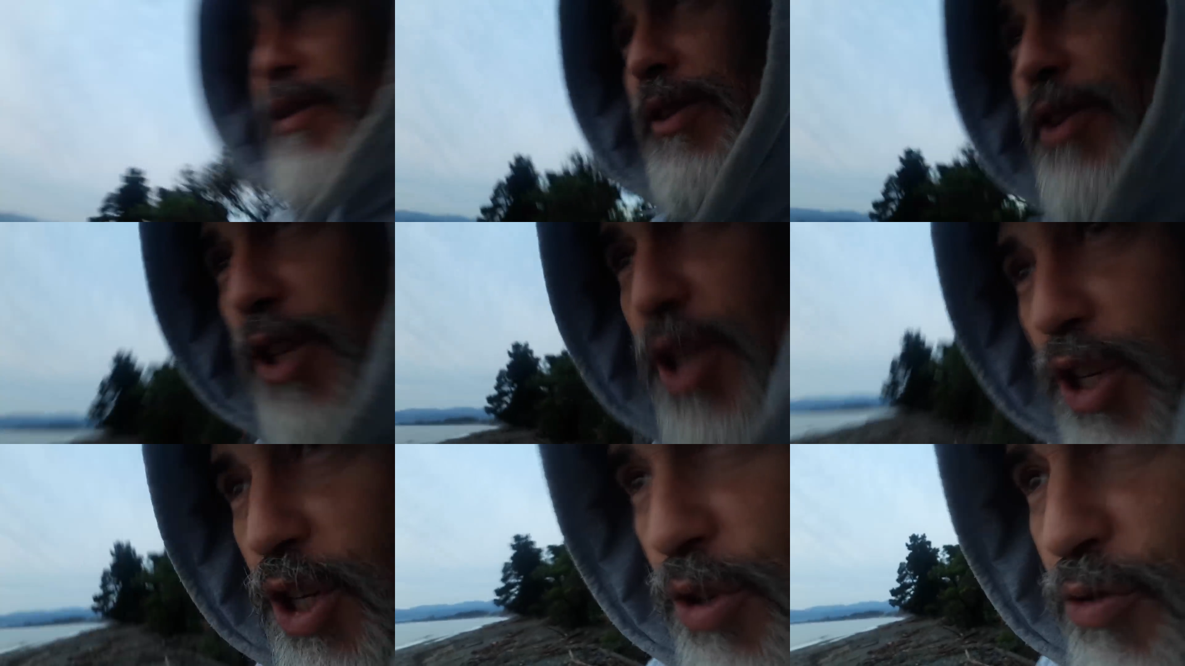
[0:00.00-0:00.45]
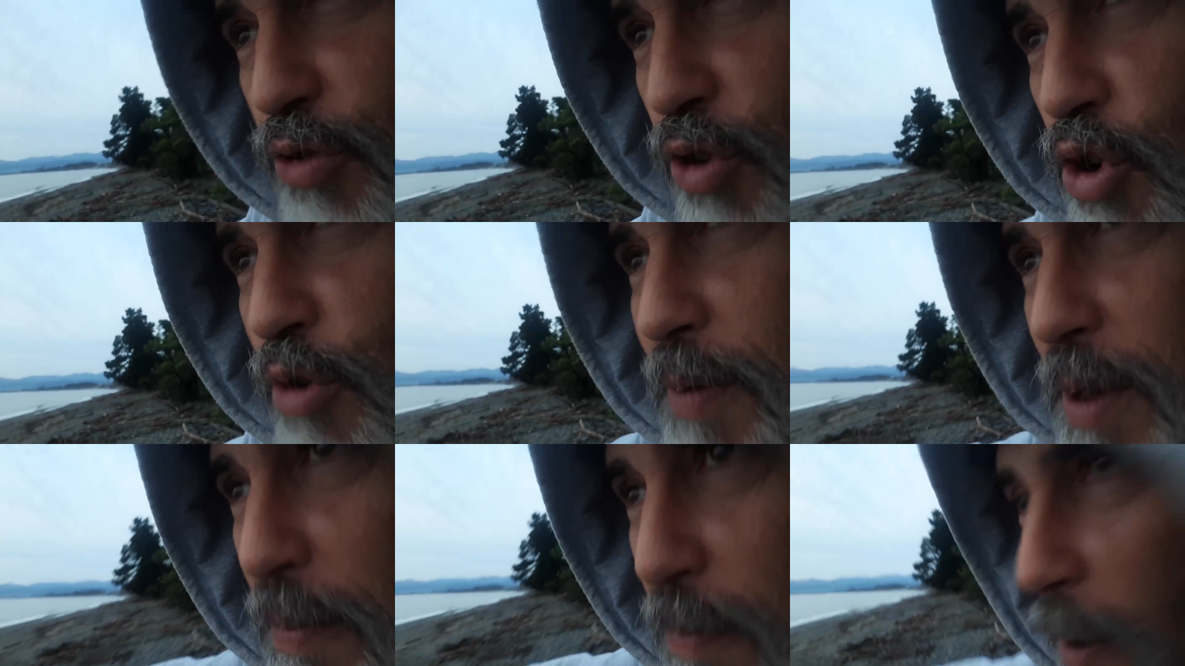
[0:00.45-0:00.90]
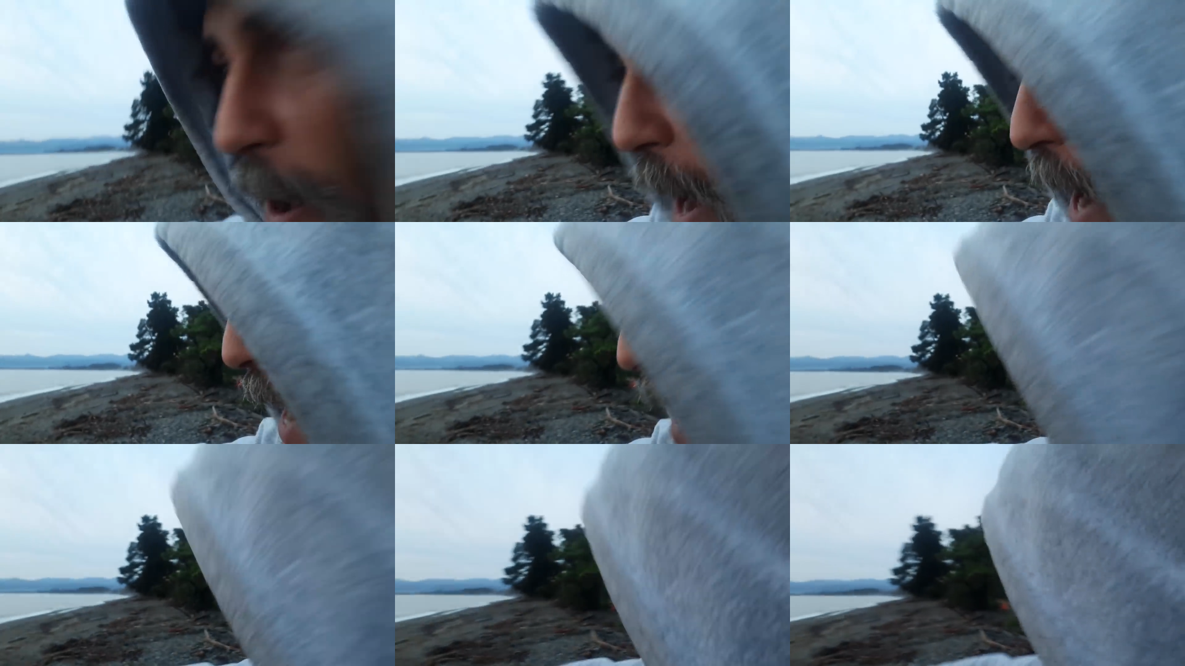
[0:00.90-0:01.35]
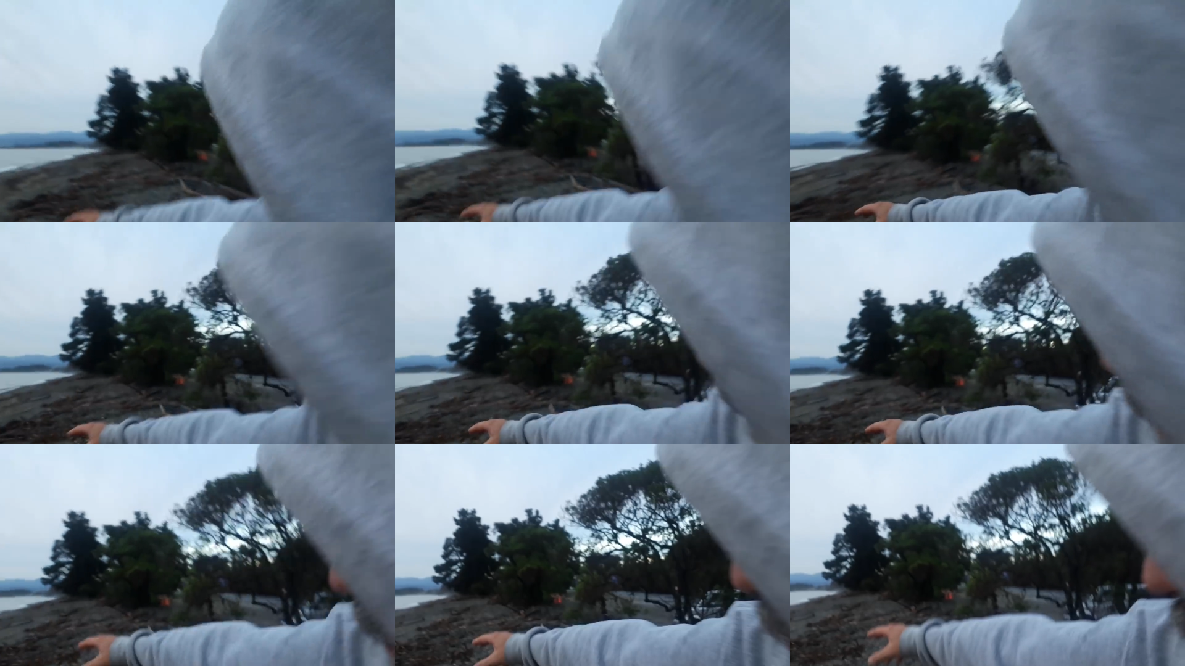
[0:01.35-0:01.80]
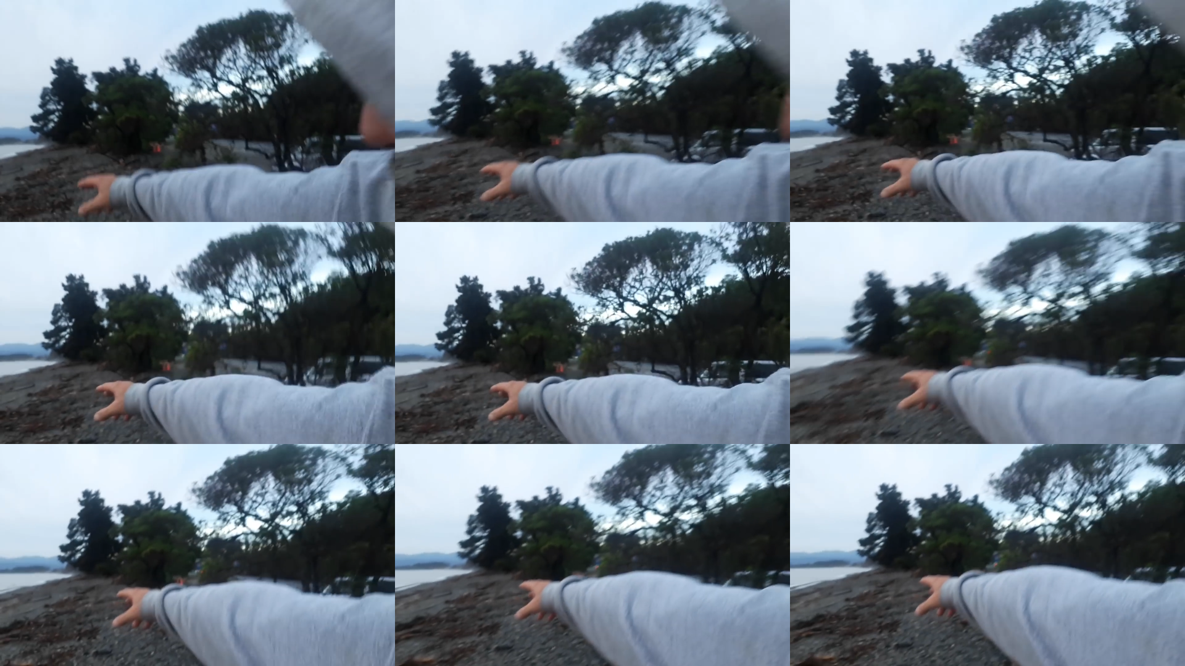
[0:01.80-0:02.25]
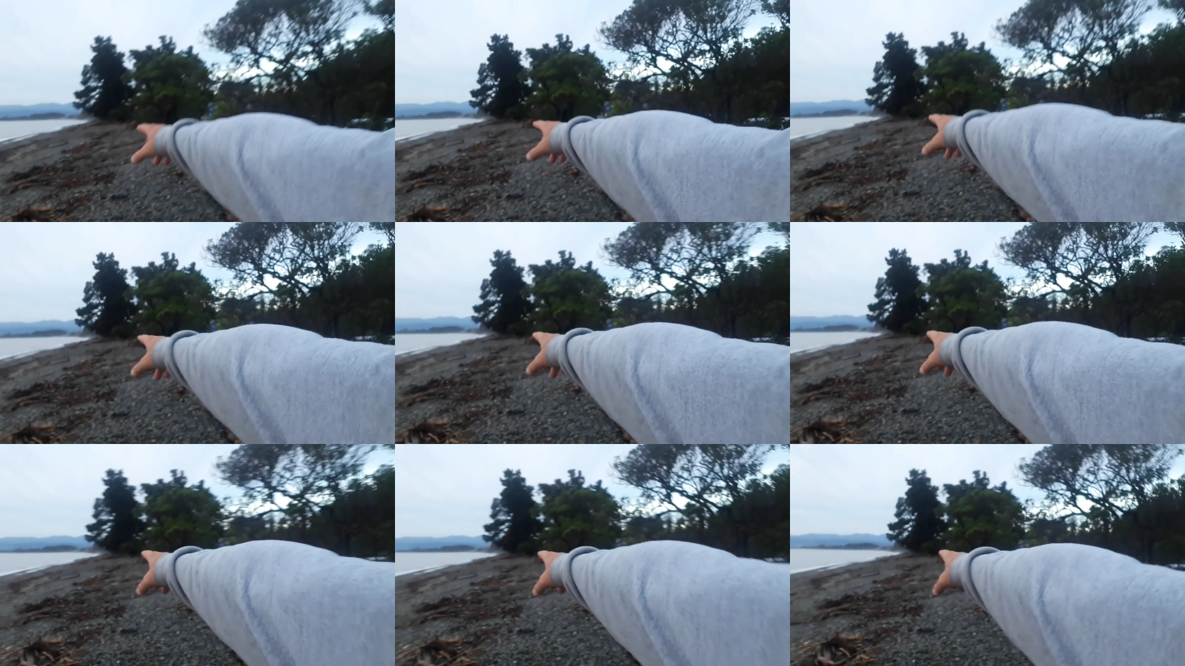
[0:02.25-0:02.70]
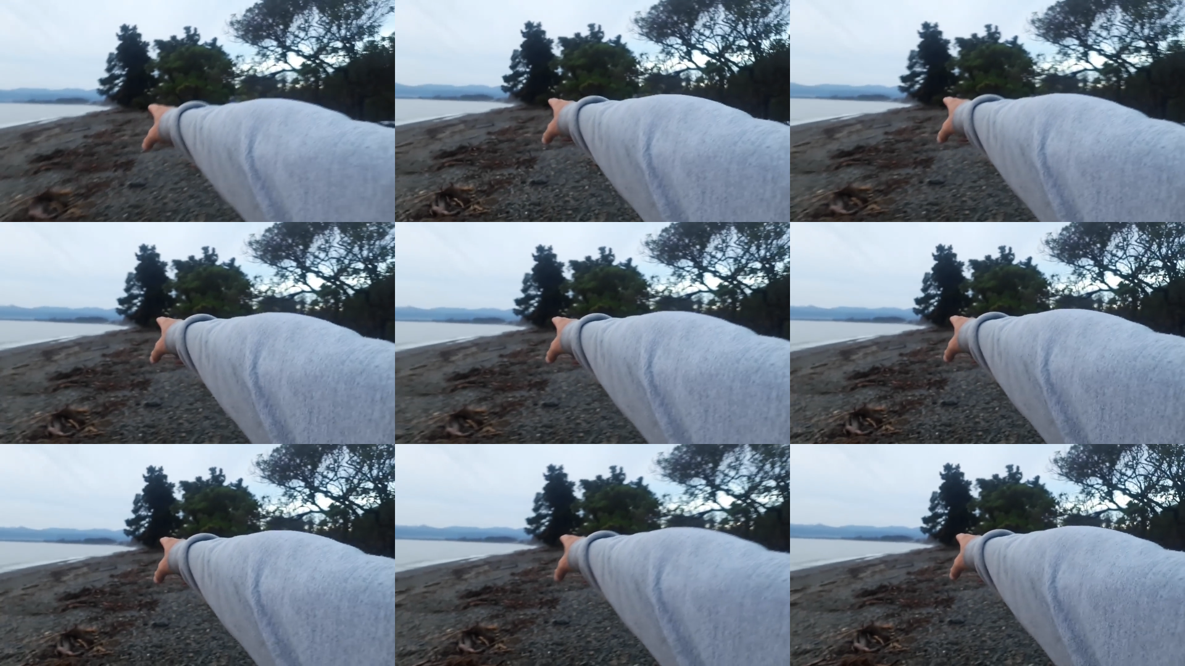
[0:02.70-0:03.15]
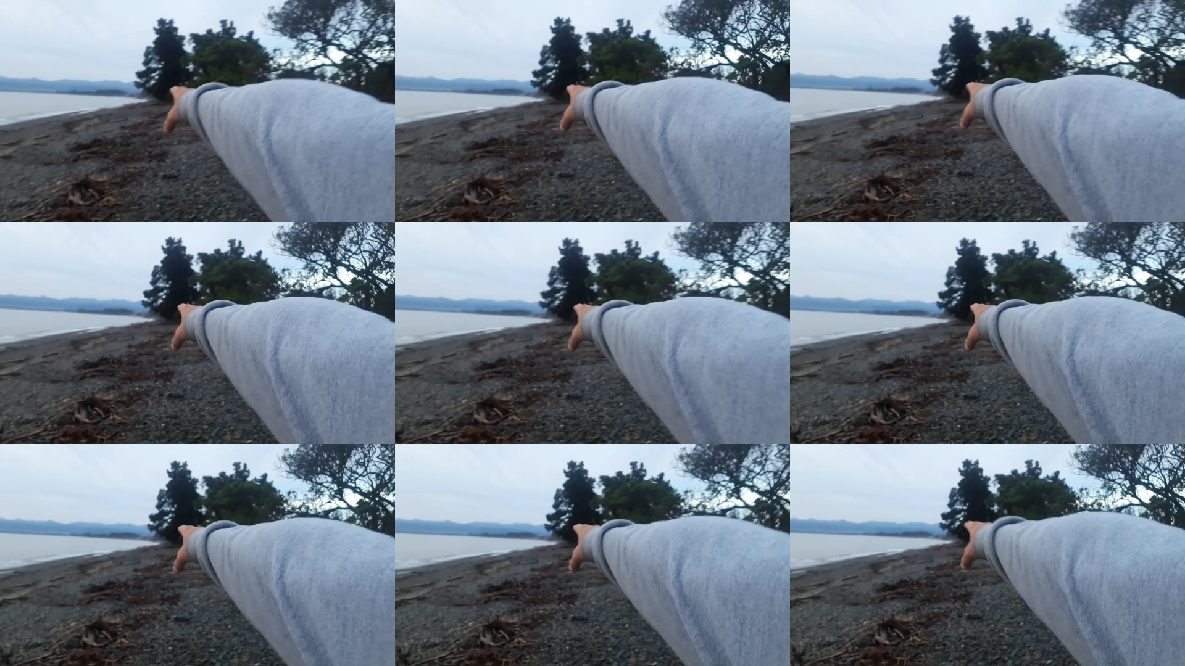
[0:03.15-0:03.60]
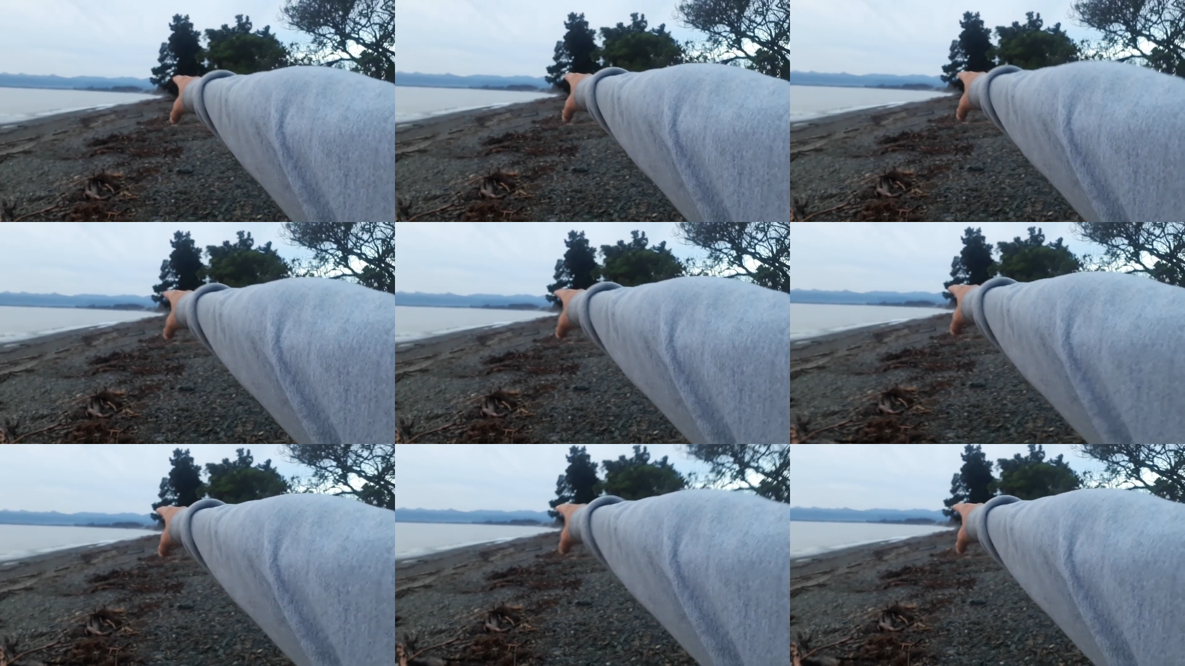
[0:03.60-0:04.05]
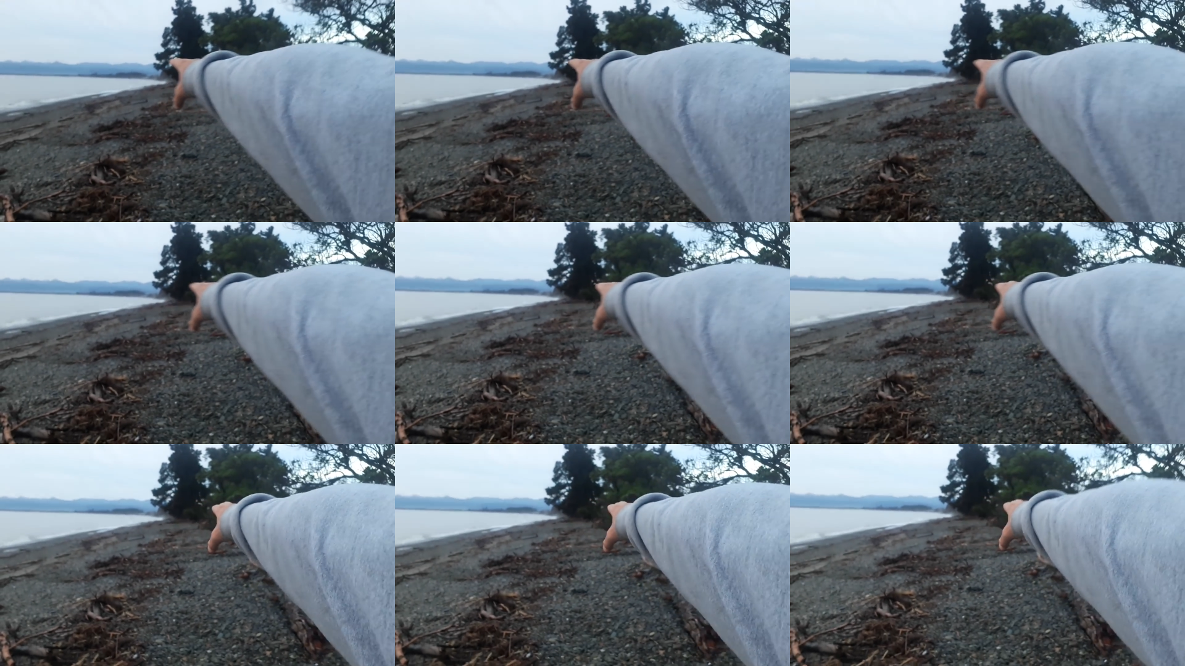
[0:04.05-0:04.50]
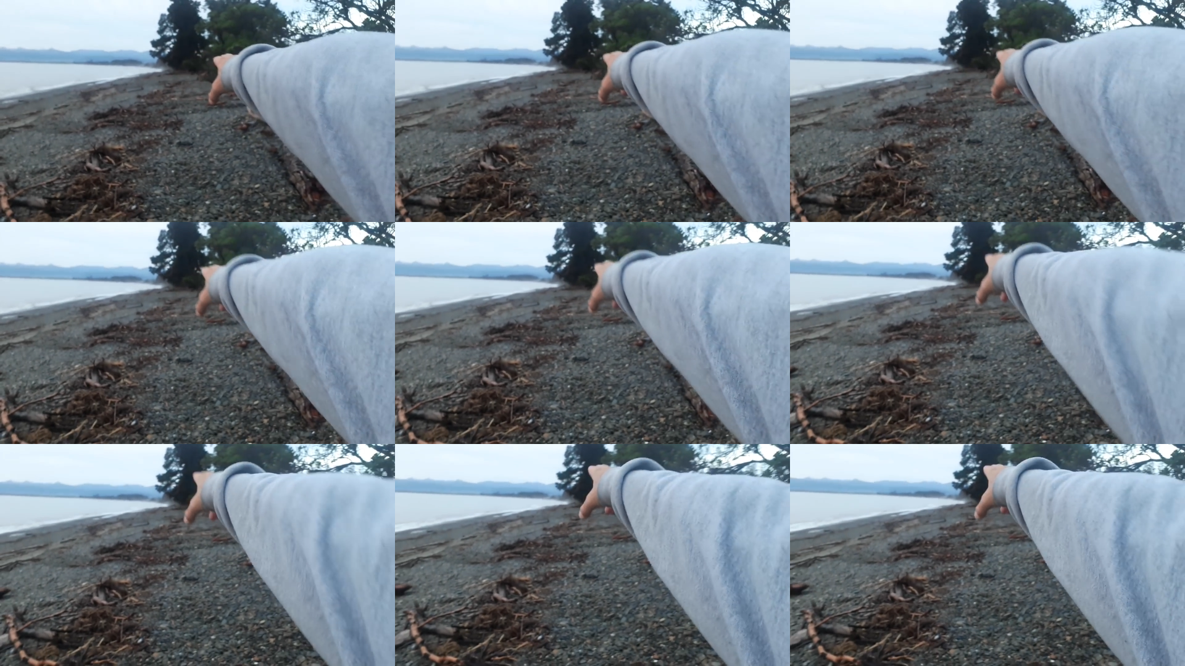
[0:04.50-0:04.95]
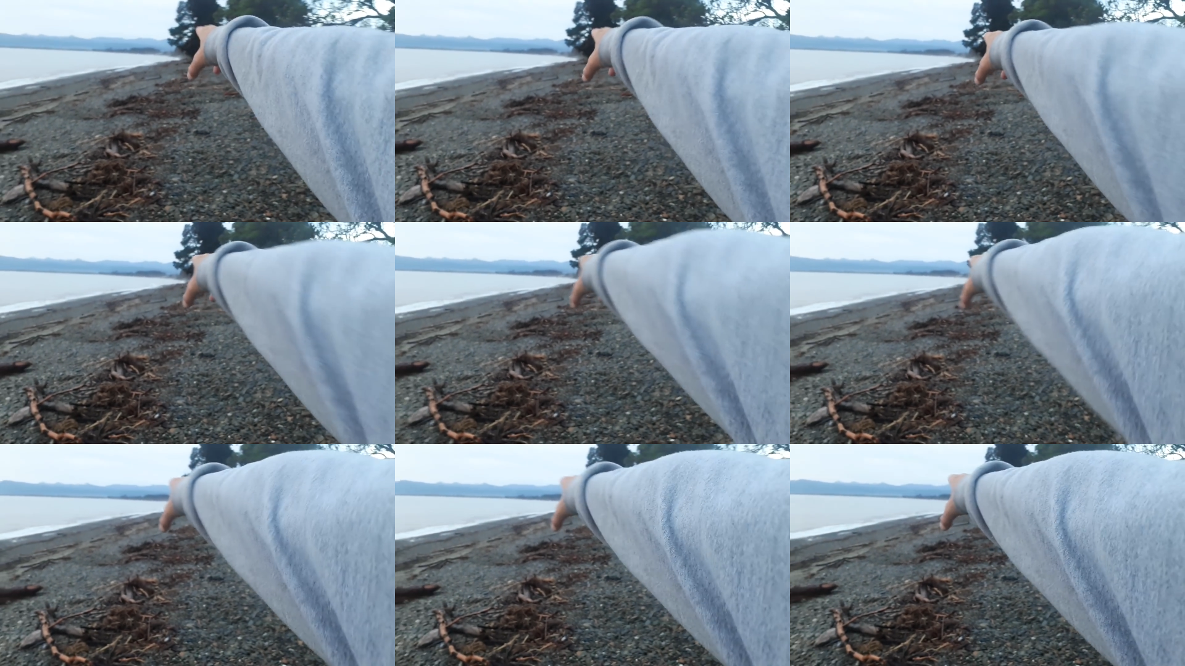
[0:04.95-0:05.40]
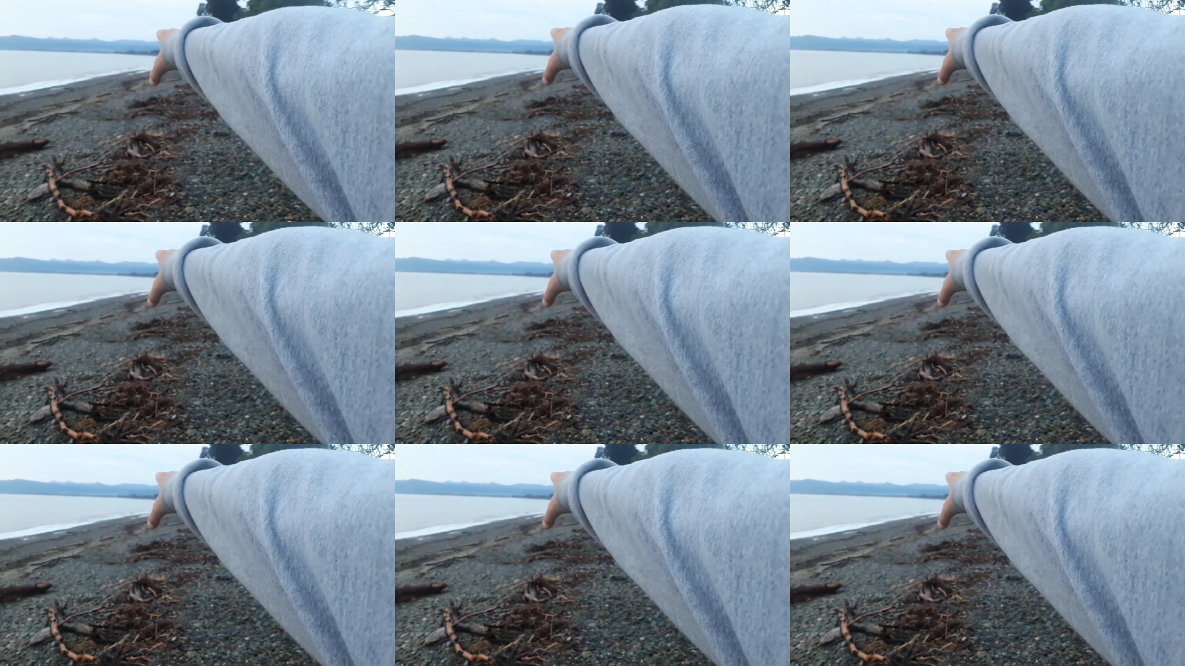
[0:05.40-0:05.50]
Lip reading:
No face is visible, so there are no lips to read.